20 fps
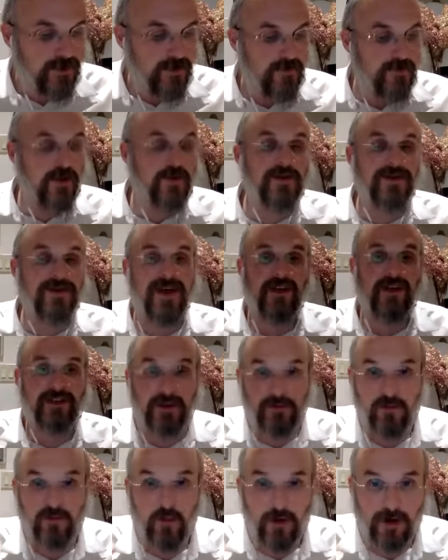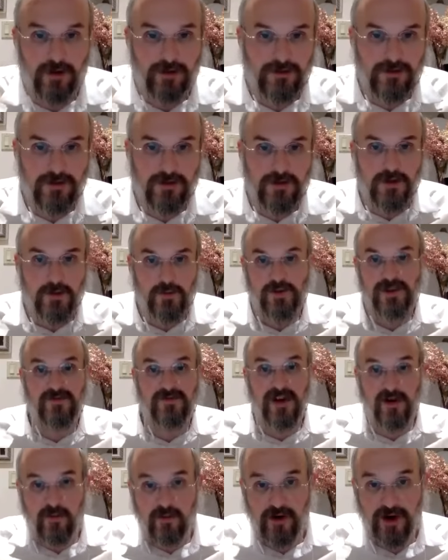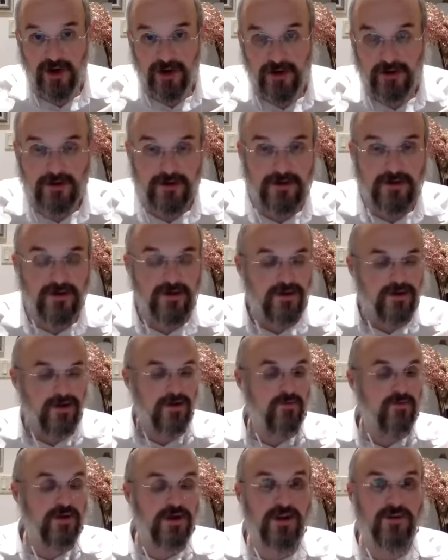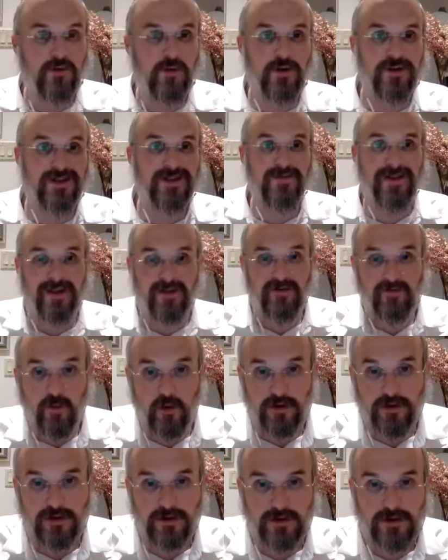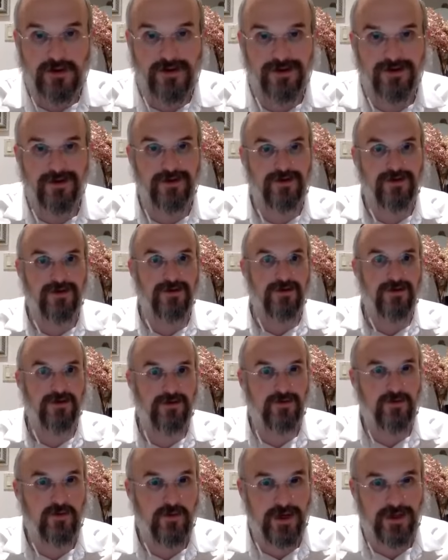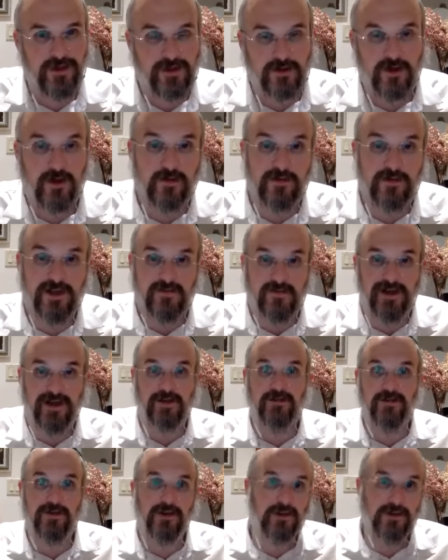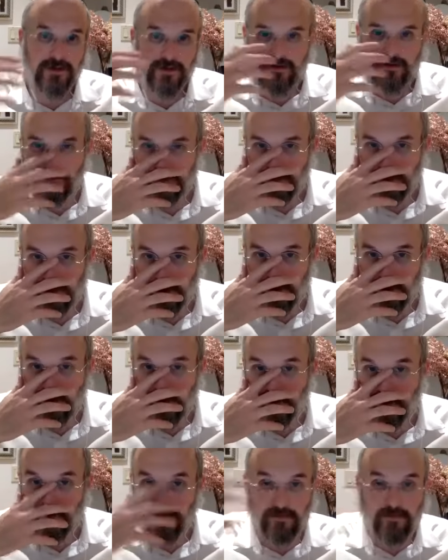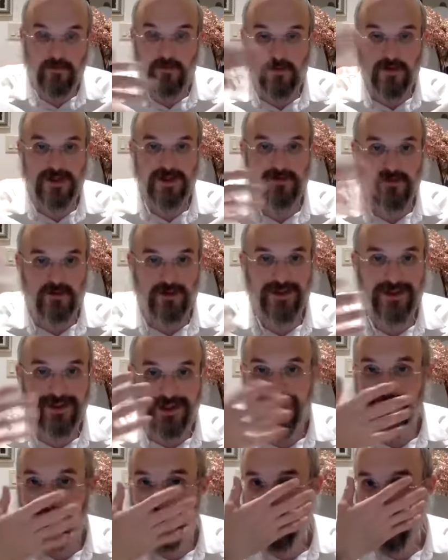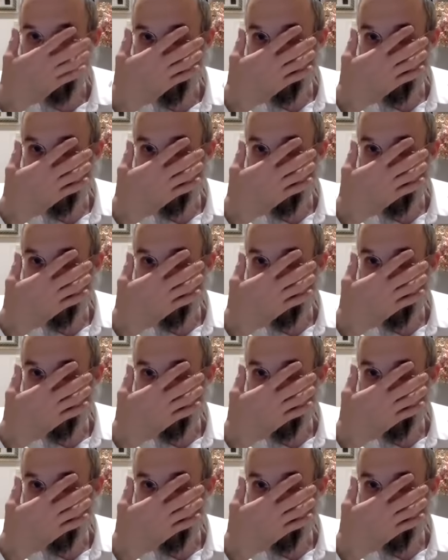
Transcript: Then there's another type of wall, which is made of brick. And brick, of course, is made of mortar. It's not uh, direct stone. It's made of uh, some sort of some sort of clay,